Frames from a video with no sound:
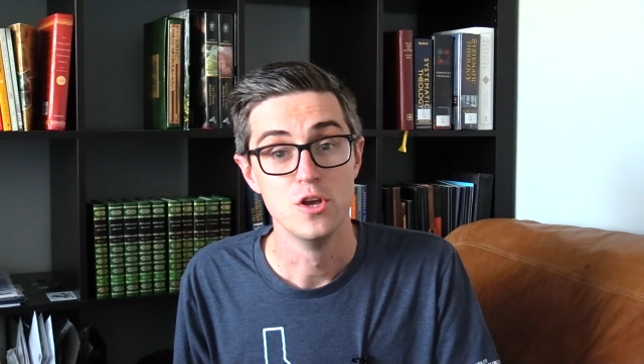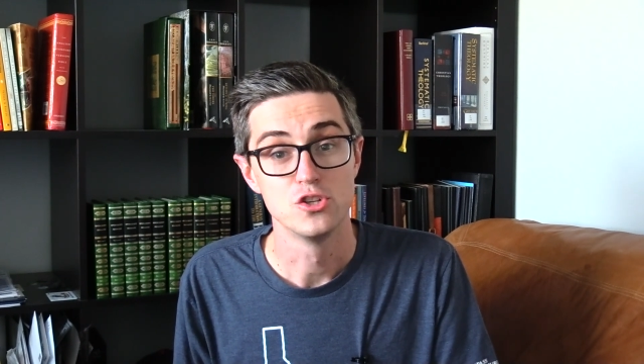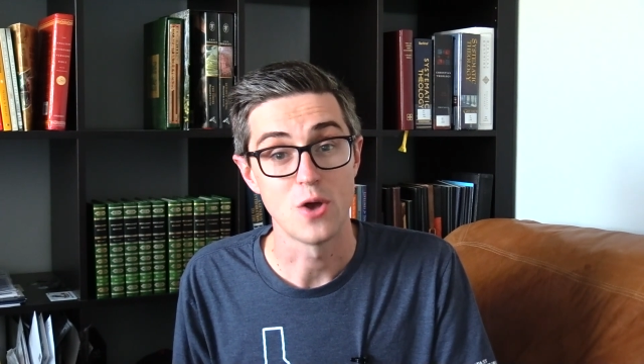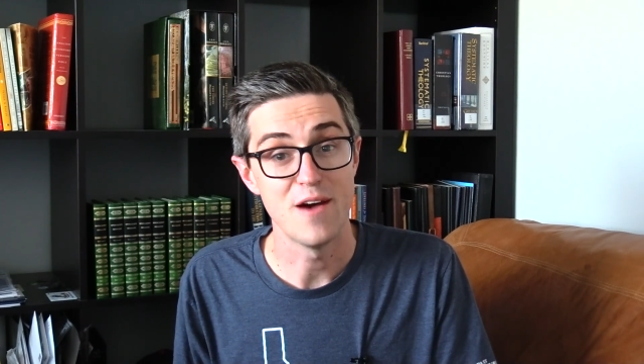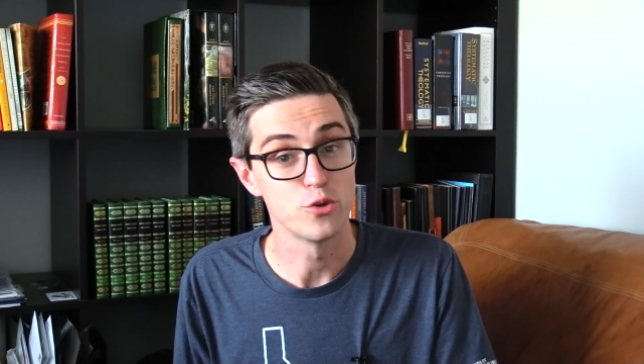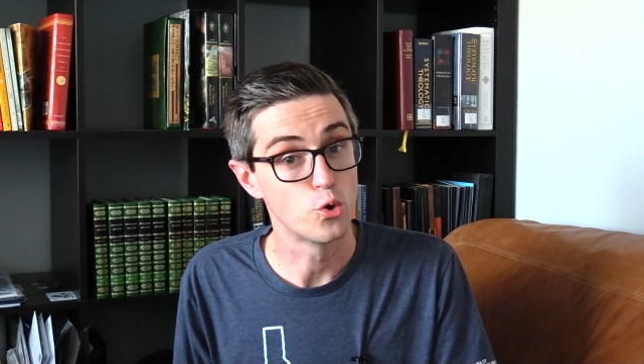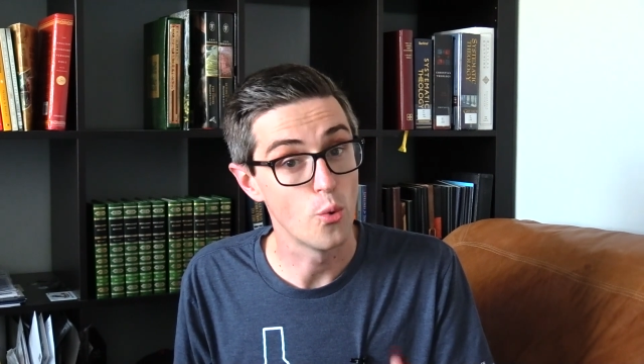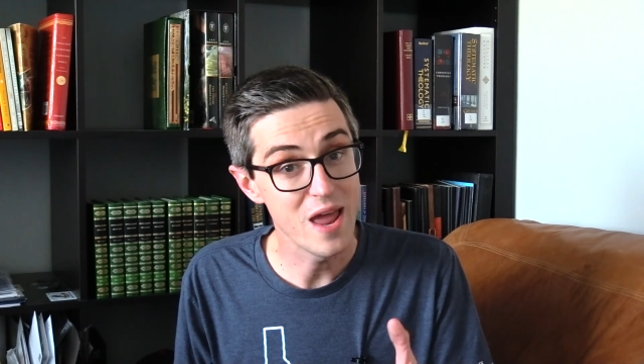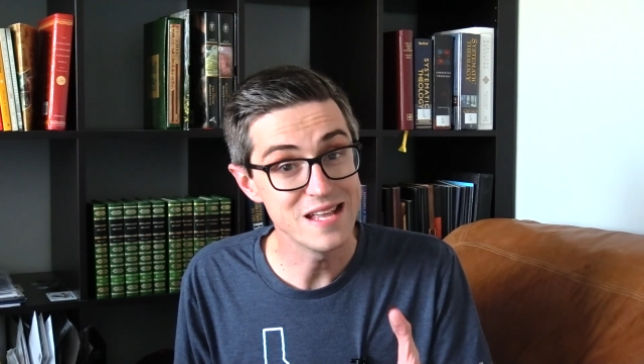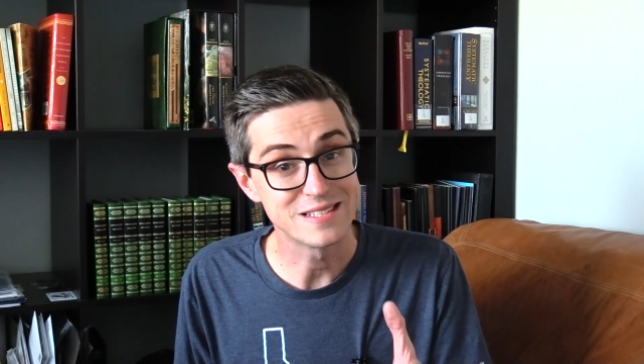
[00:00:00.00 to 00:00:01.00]
So have a
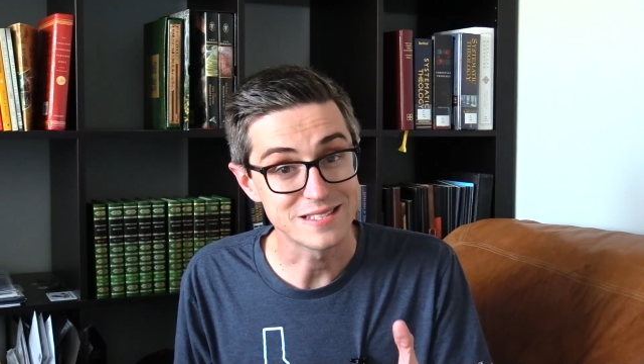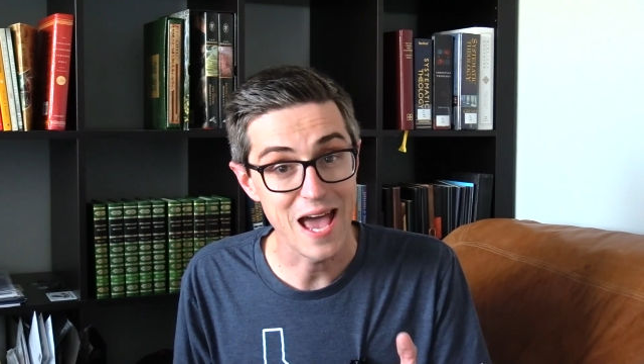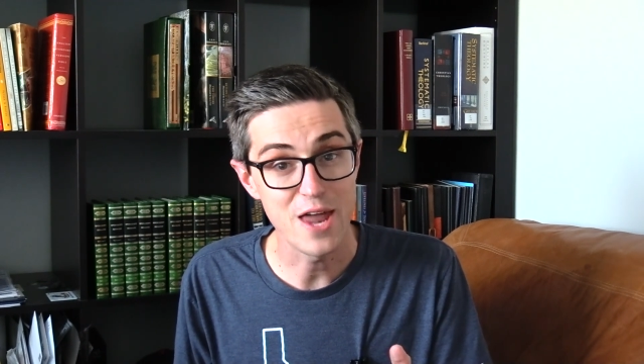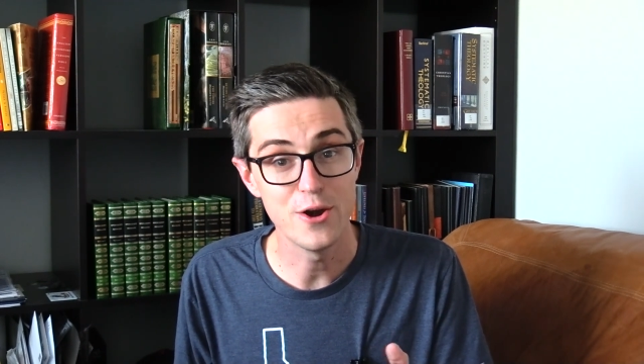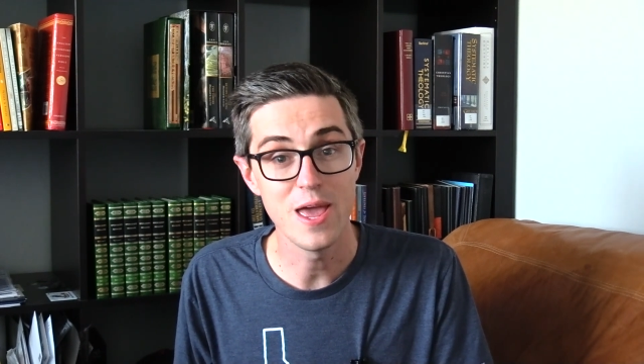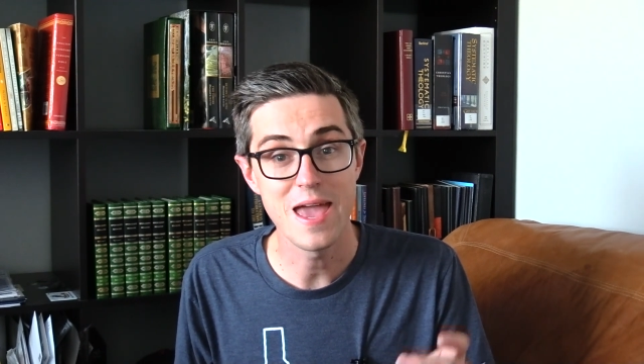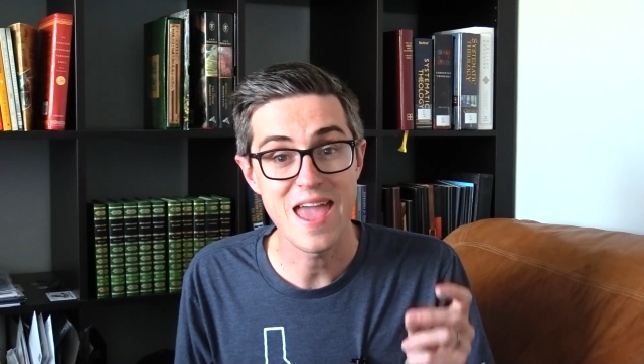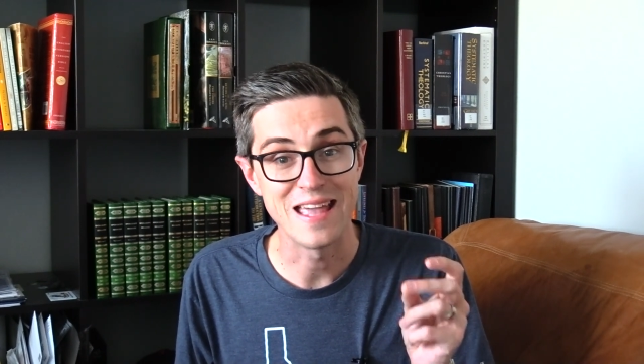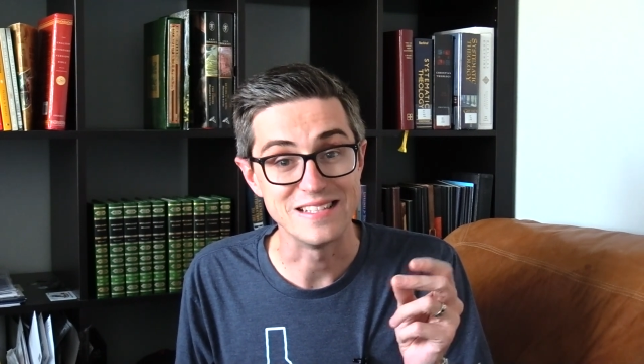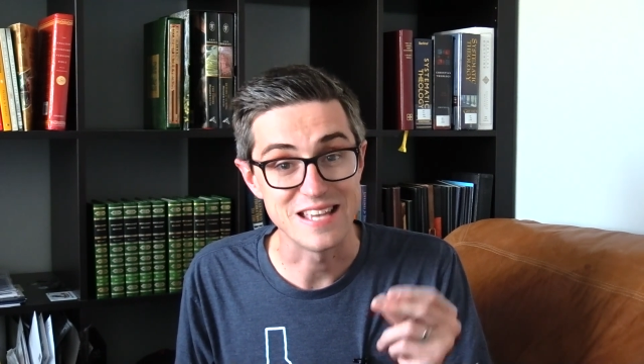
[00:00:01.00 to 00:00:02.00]
great Saturday,
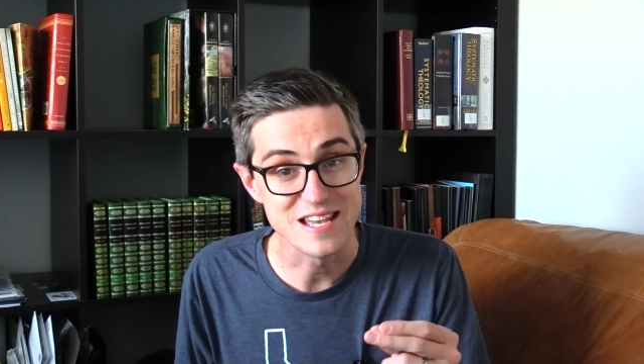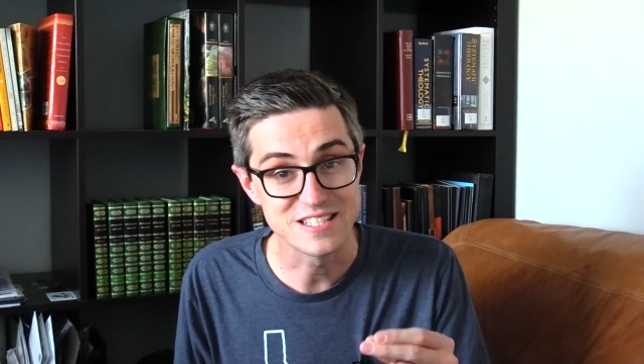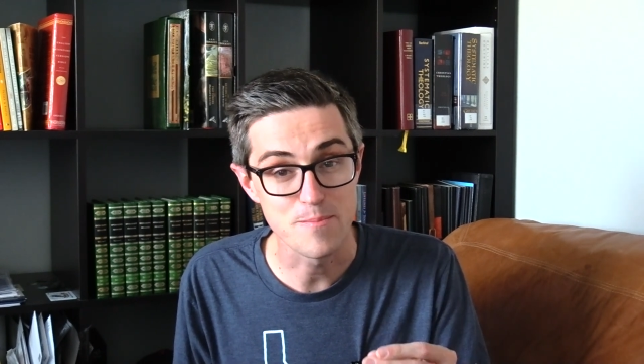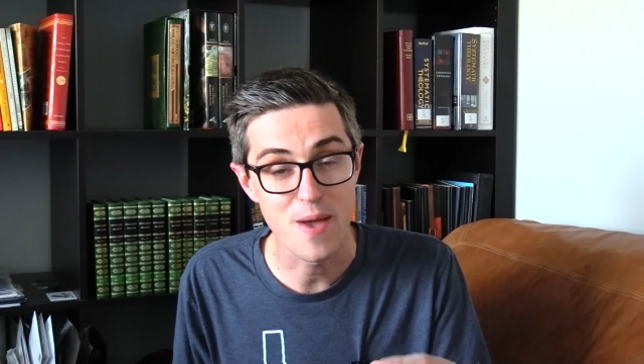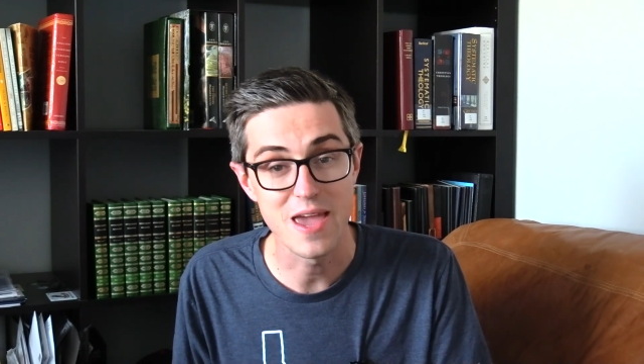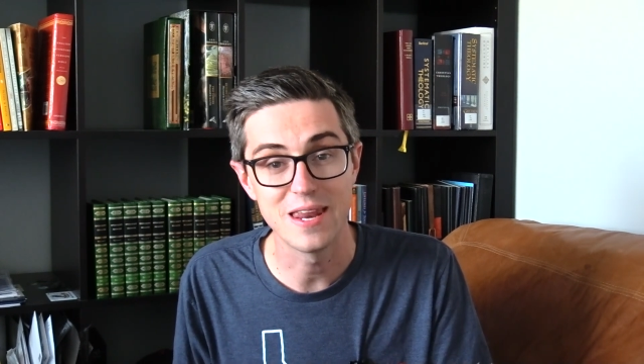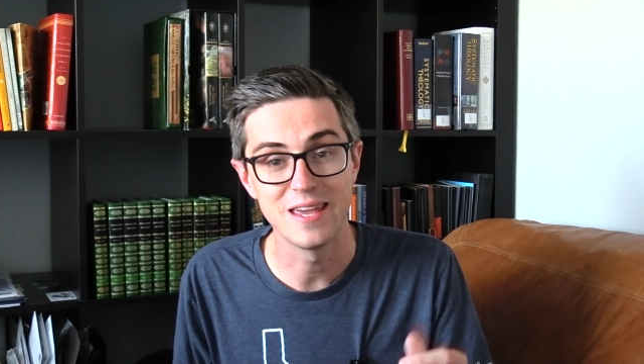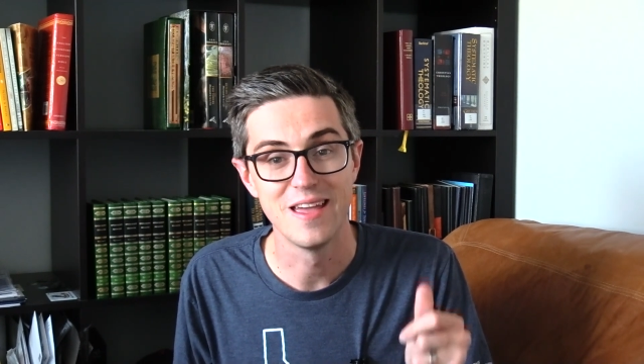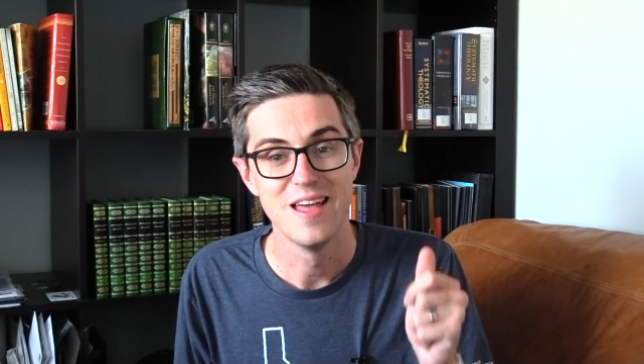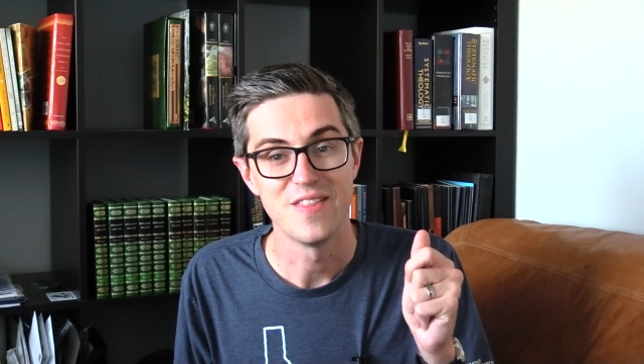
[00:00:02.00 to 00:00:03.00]

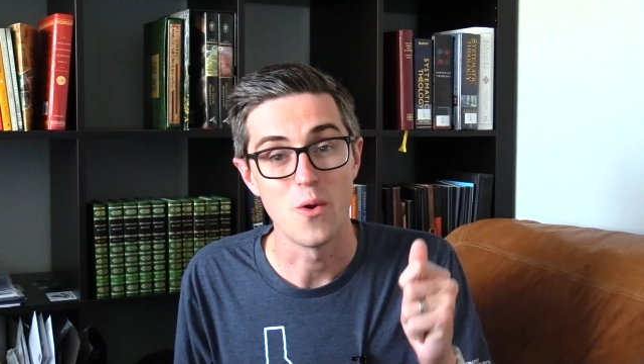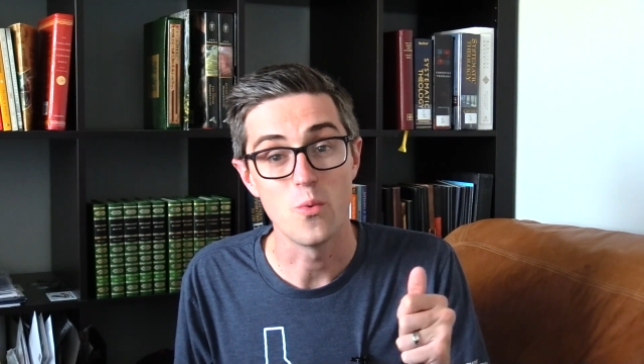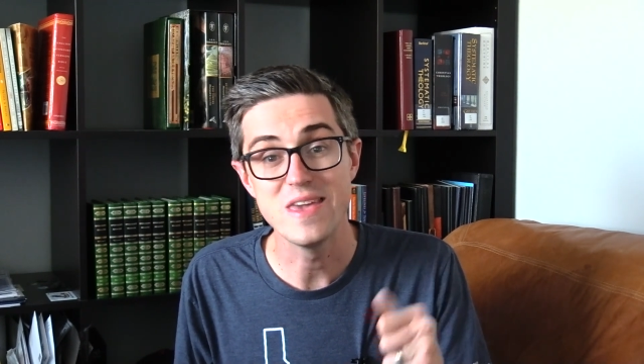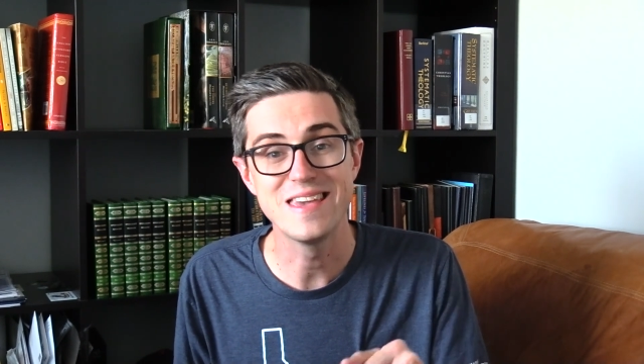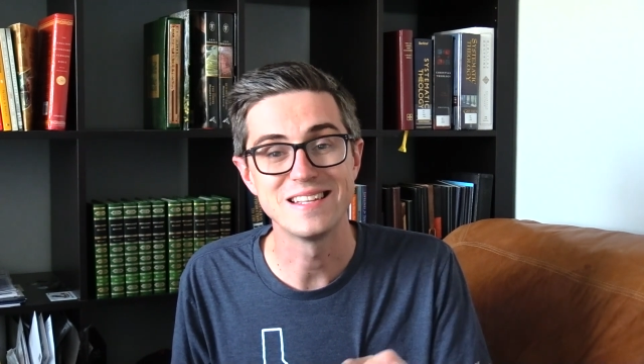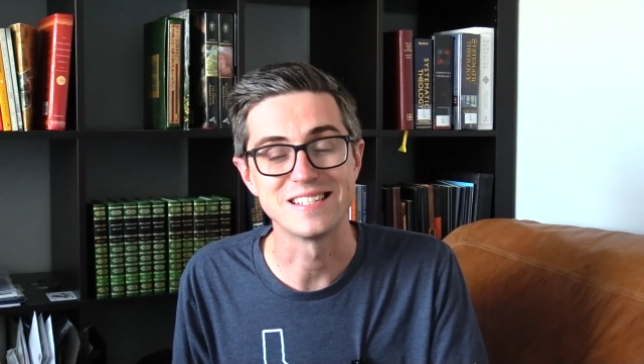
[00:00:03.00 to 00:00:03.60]
anticipating that we get